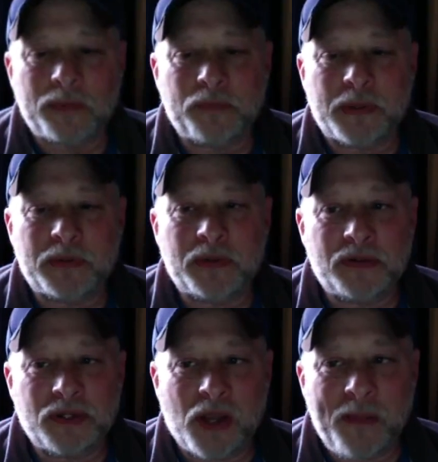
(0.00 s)

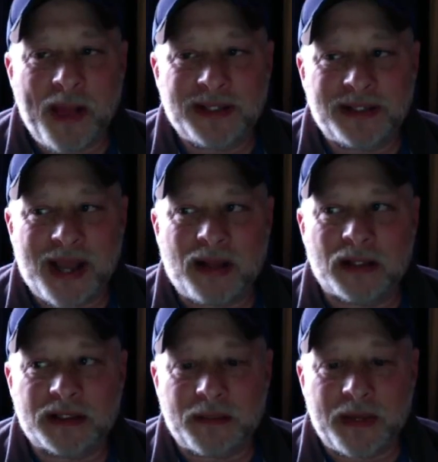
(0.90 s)
to get back to
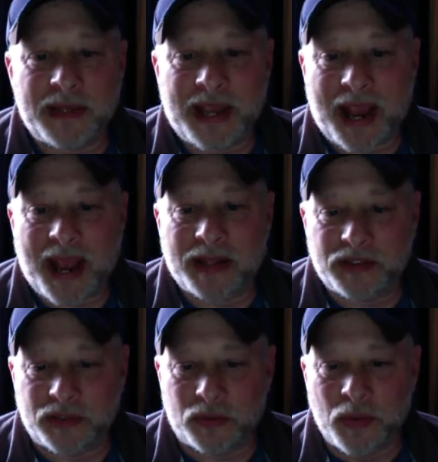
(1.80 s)
Dallas, I mean, they had
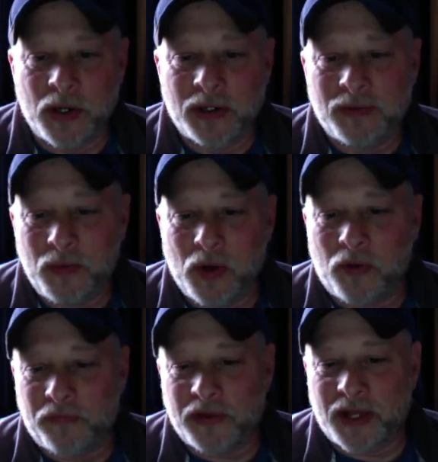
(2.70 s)
to. We
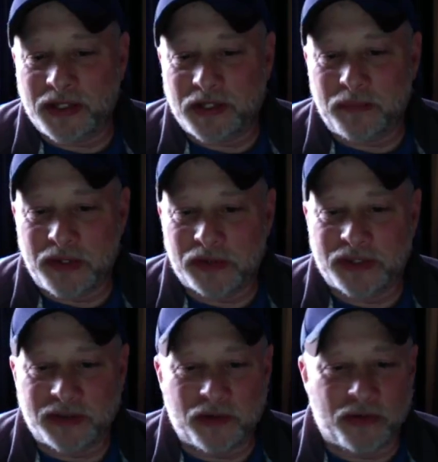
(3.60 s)
all feel like Jim Nill's
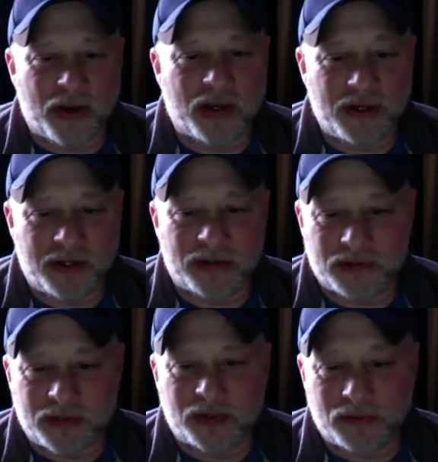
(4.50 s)
under the gun here.
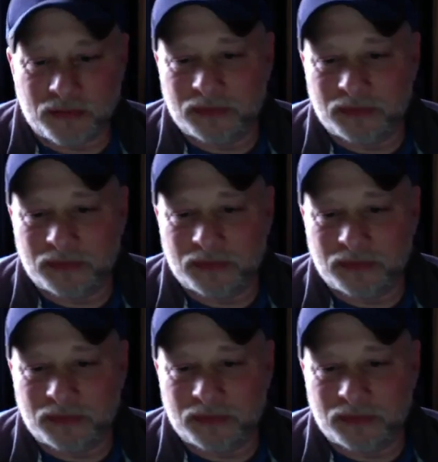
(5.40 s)
So